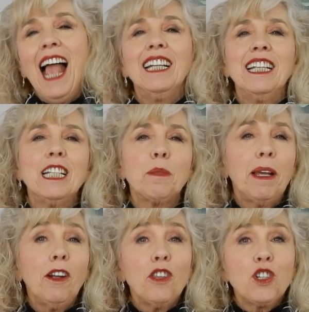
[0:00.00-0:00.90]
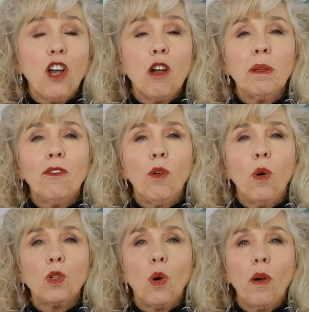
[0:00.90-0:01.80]
And he's been on the show
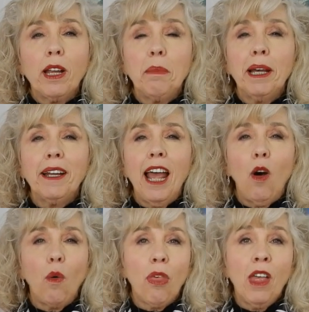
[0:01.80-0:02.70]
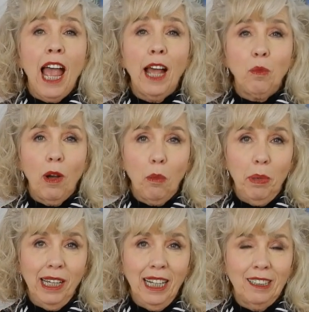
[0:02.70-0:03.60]
before talking about health and
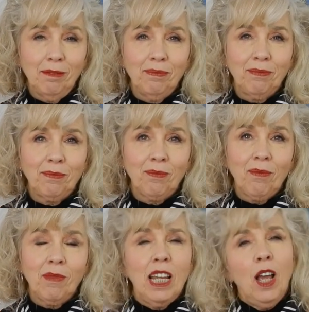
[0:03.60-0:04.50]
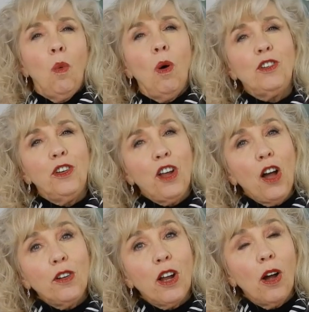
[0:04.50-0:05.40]
well-being. What you
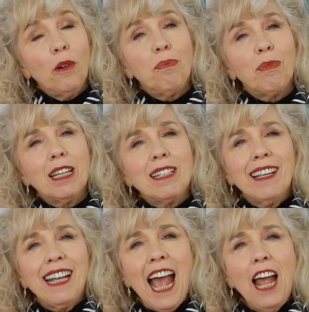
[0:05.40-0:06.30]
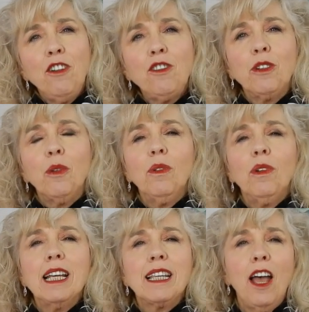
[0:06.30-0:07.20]
don't know is that Andrew
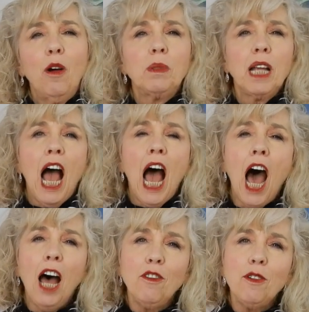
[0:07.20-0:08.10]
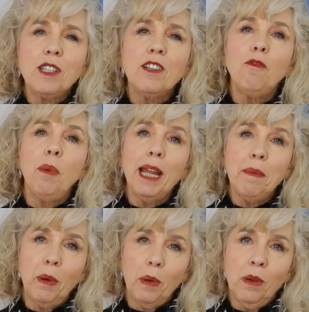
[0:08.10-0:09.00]
has helped hundreds of
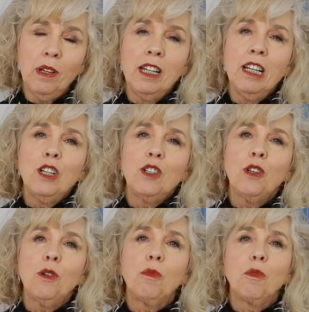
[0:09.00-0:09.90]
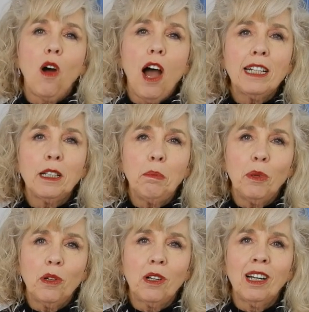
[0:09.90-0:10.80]
people to write a
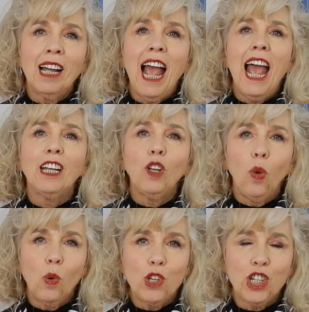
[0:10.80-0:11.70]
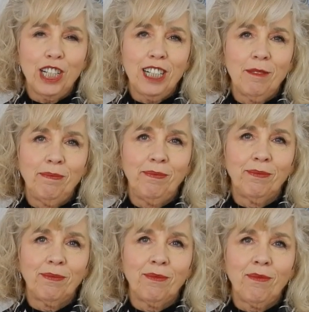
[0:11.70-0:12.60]
book and launch it.
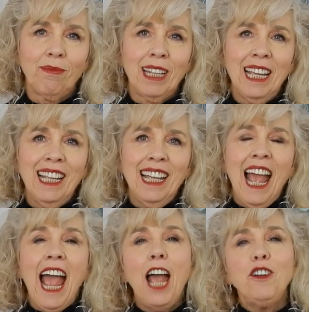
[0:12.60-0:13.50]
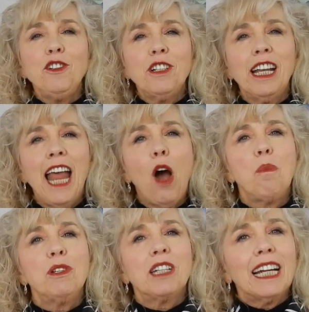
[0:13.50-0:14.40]
Andrew can
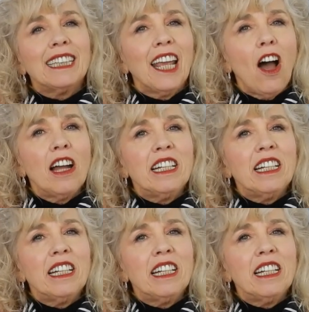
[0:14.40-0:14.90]
help you take the